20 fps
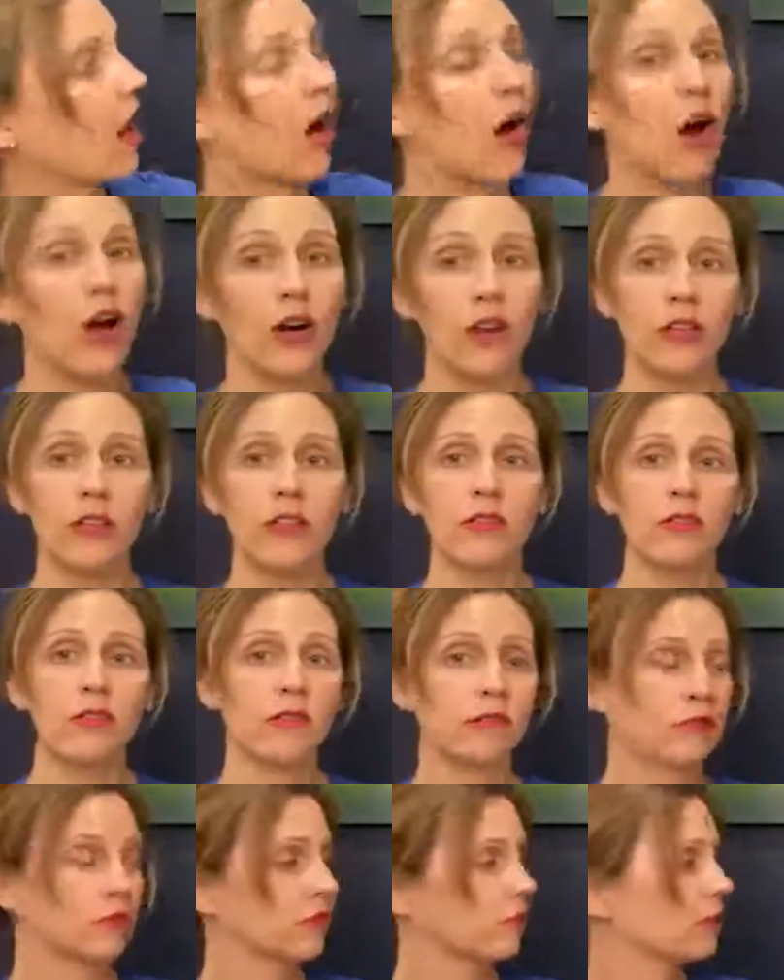a heart
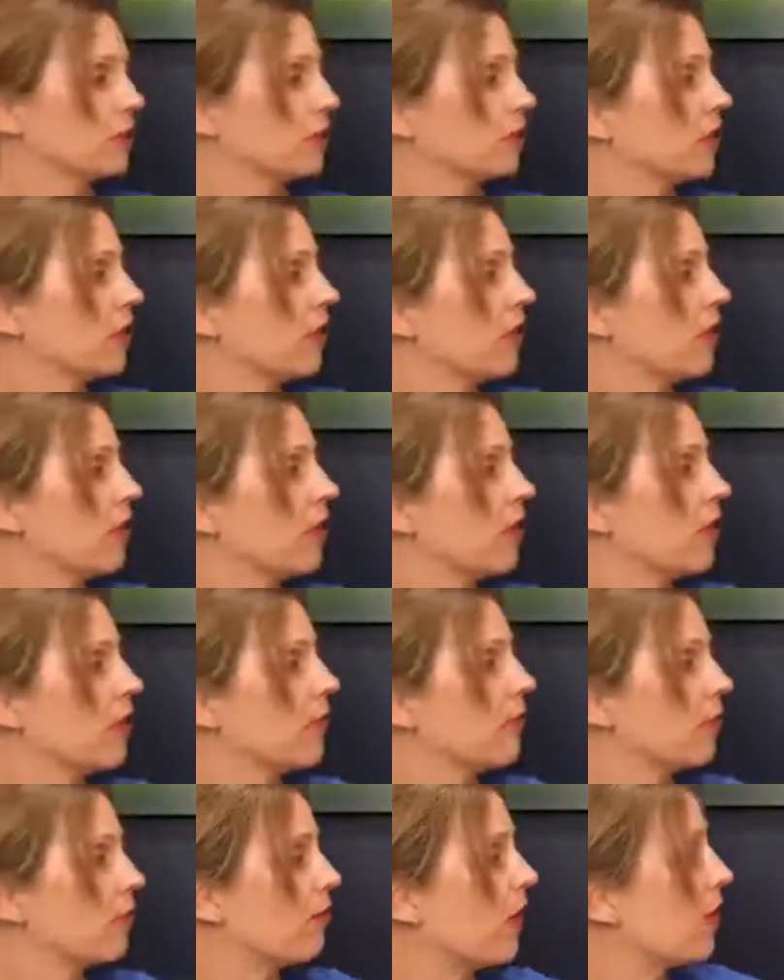
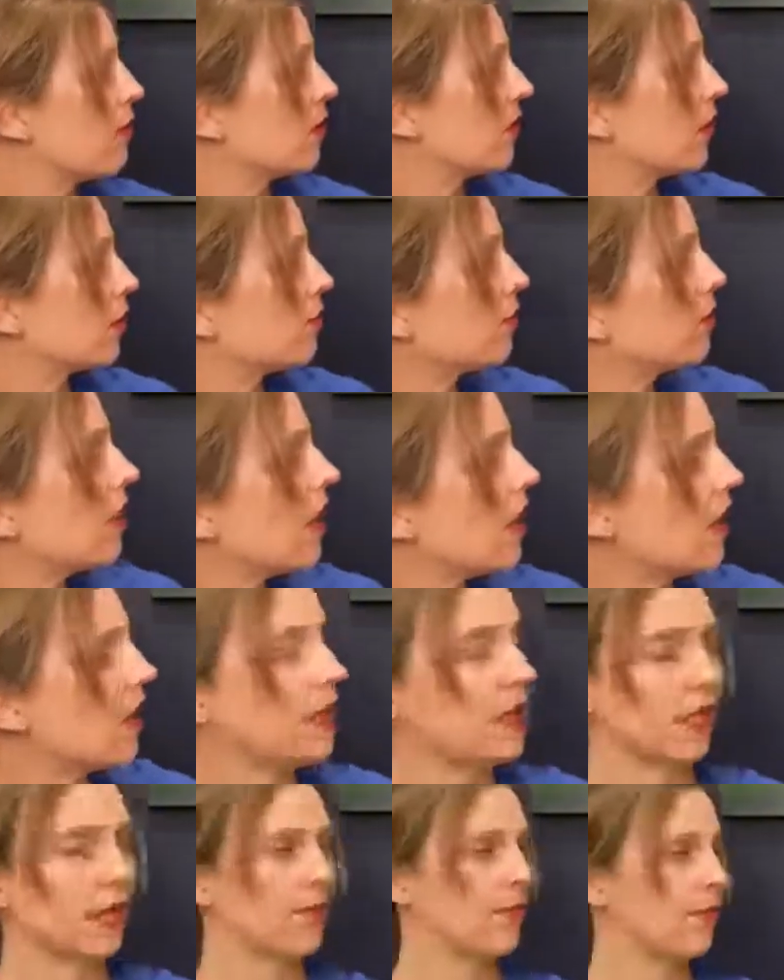for pumping your
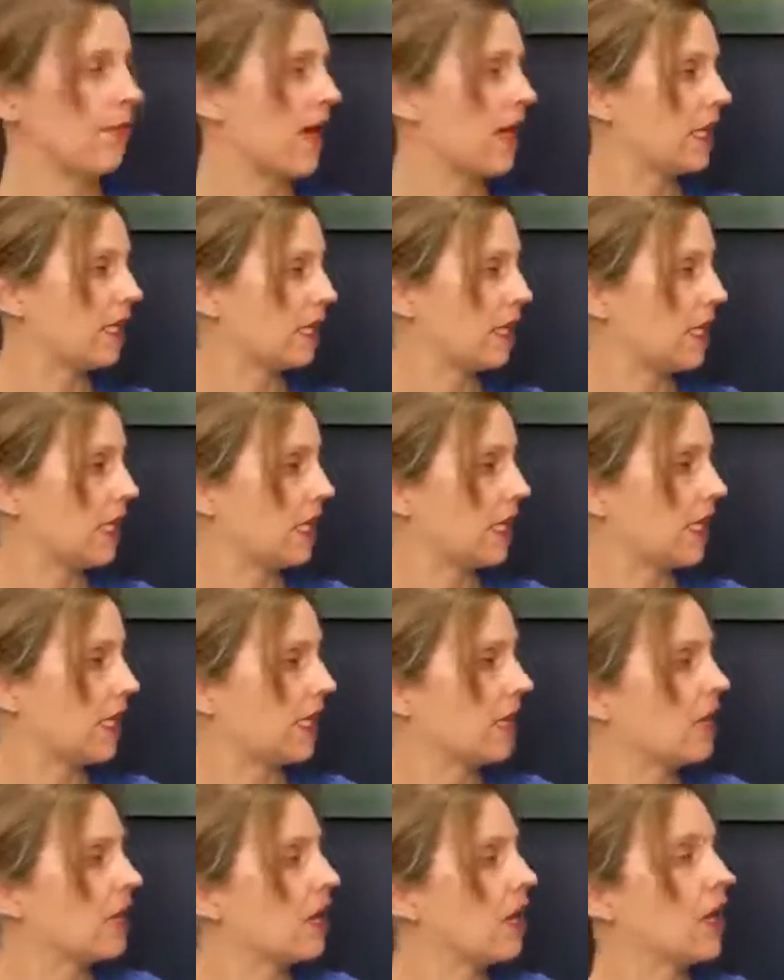blood, a
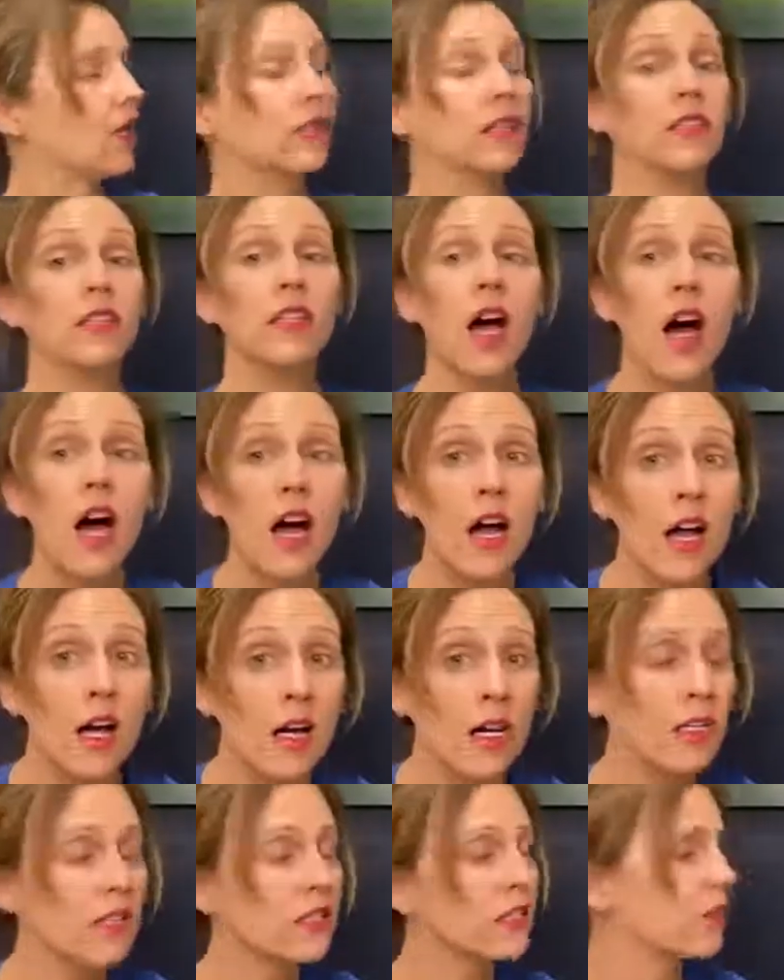belly,
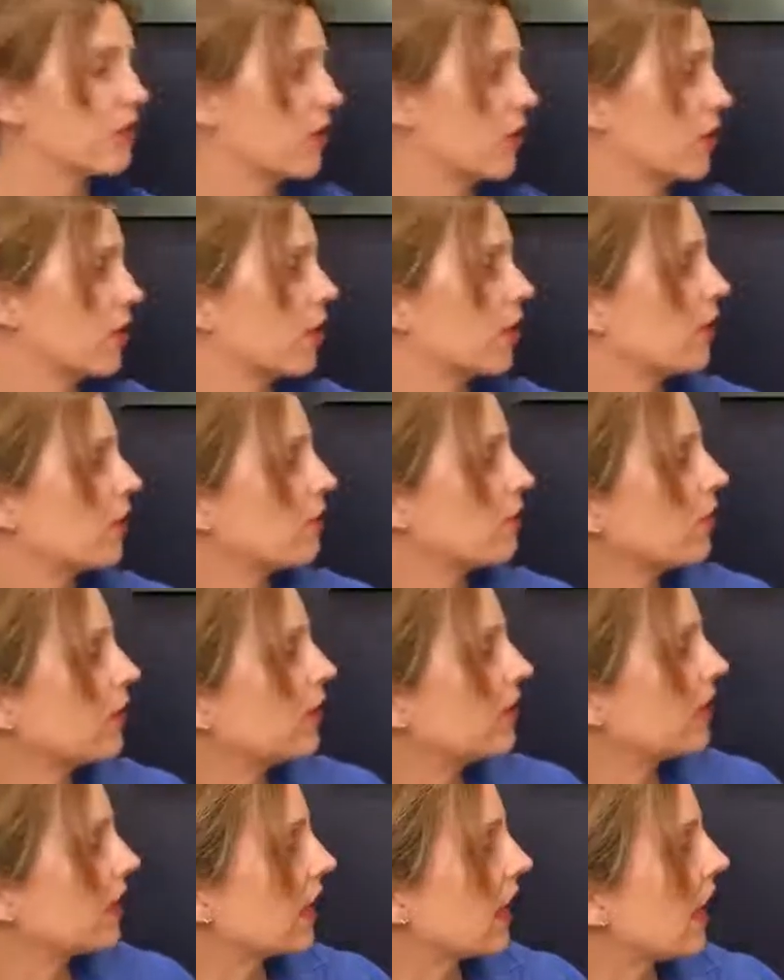lungs for your
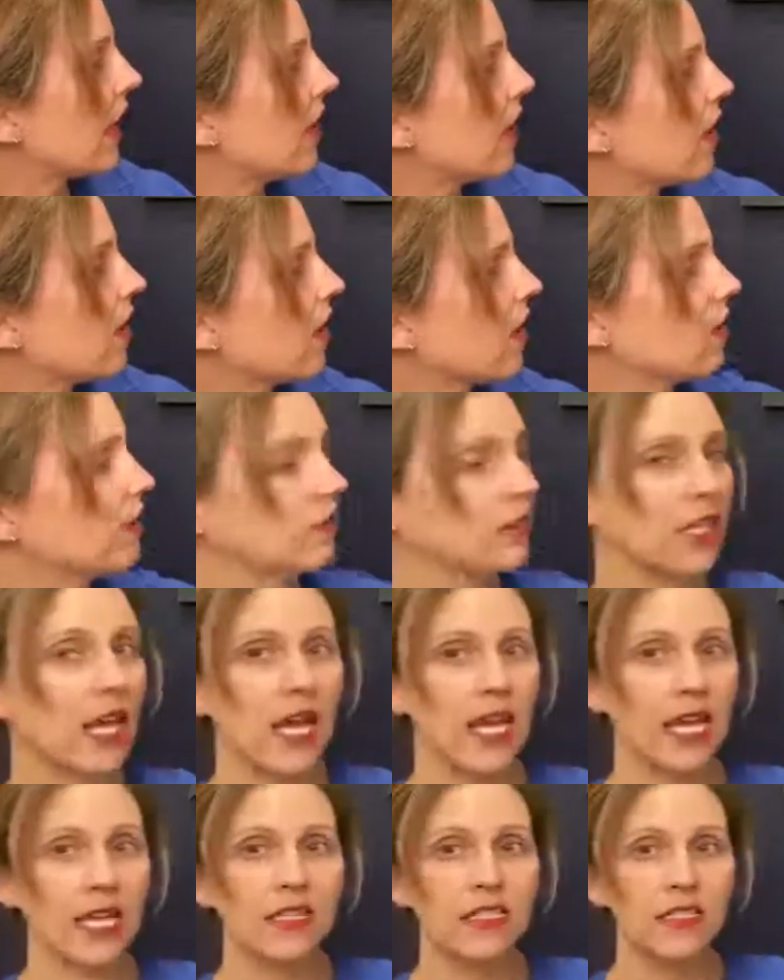breathing air,
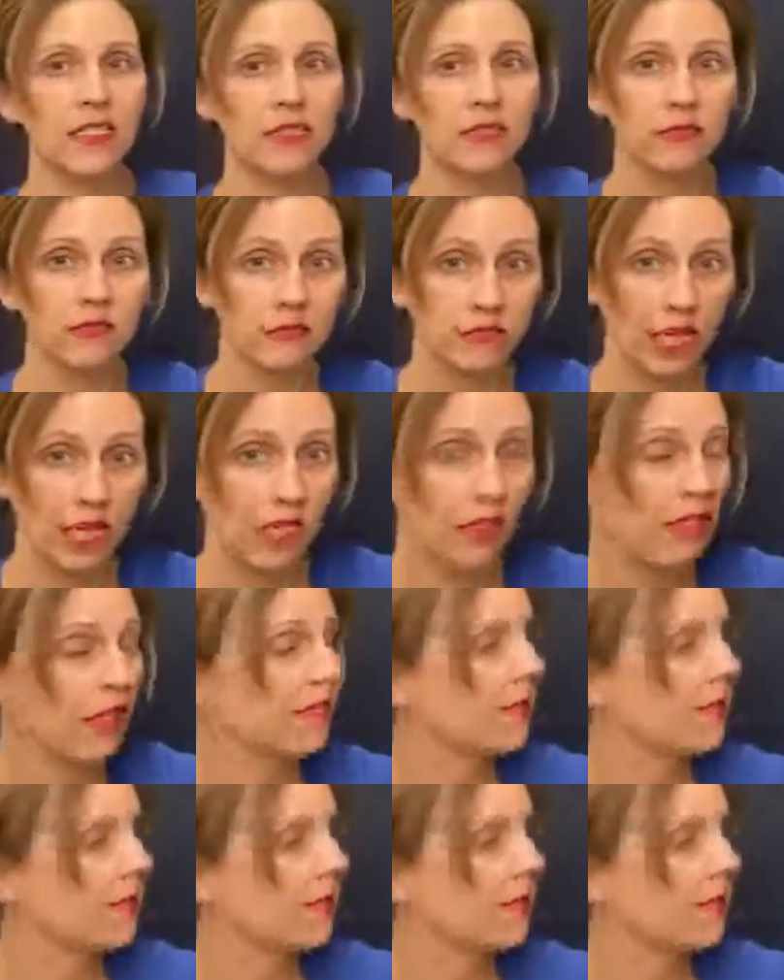legs, gotta